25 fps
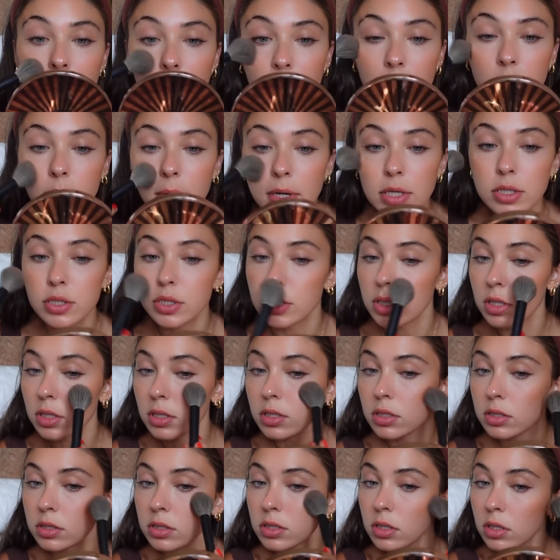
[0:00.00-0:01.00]
onto my
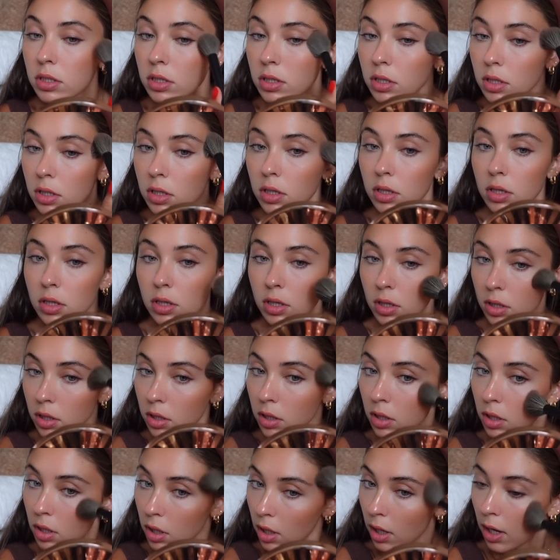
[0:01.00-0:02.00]
cheeks.
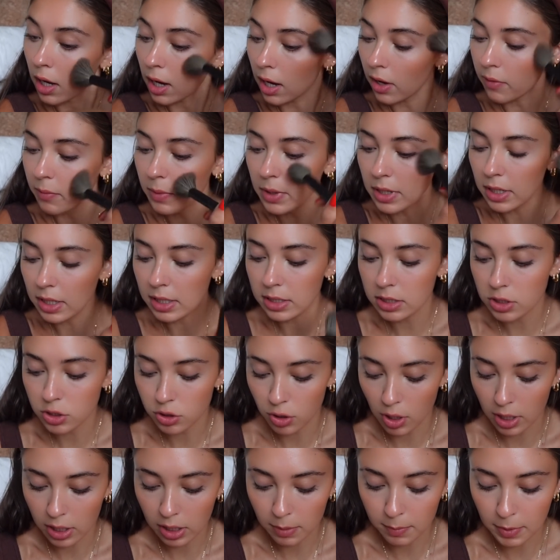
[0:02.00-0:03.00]
I've been into
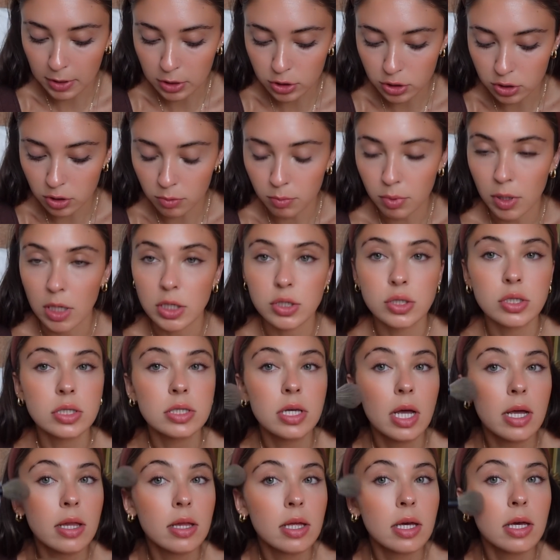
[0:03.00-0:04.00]
trying a bunch of new blushes
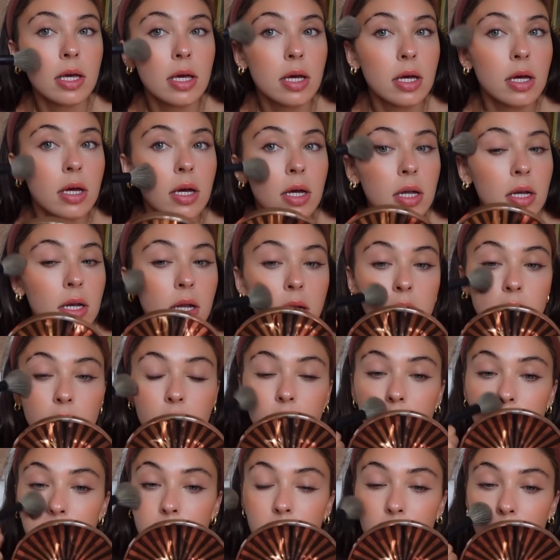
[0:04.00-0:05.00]
lately. Now, don't
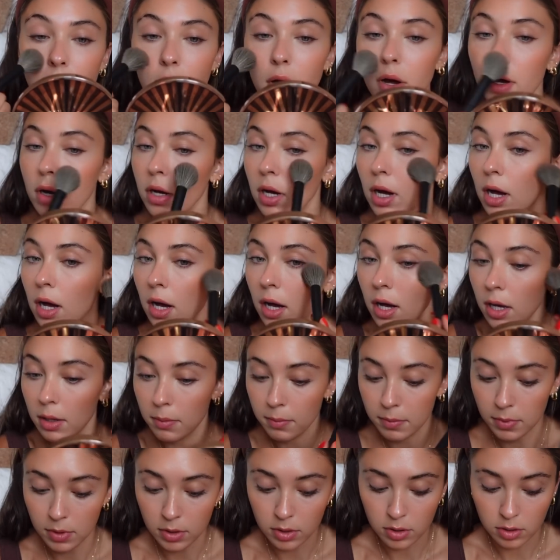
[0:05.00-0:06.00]
get me wrong,
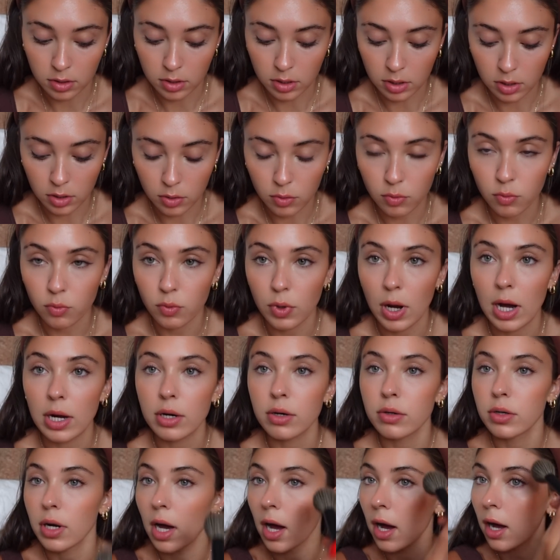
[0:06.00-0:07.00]
I'm ride
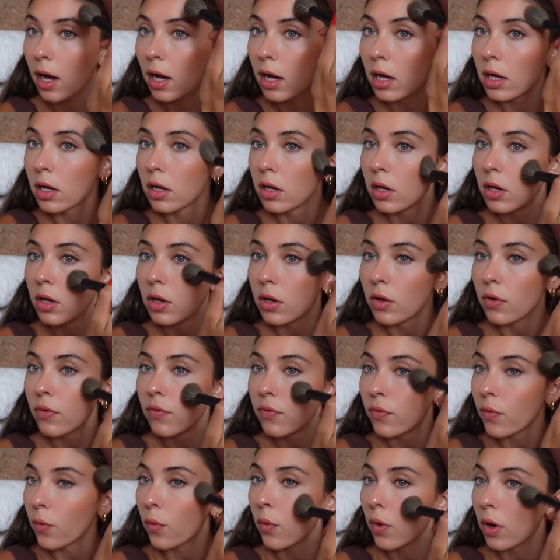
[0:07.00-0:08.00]
or die
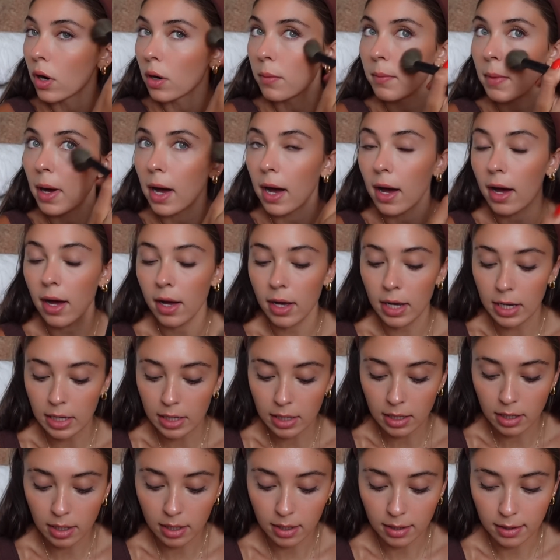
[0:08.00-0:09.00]
for
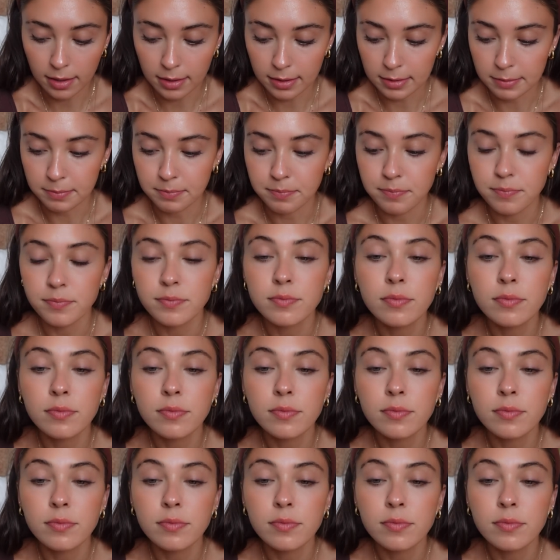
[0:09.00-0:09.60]
my um,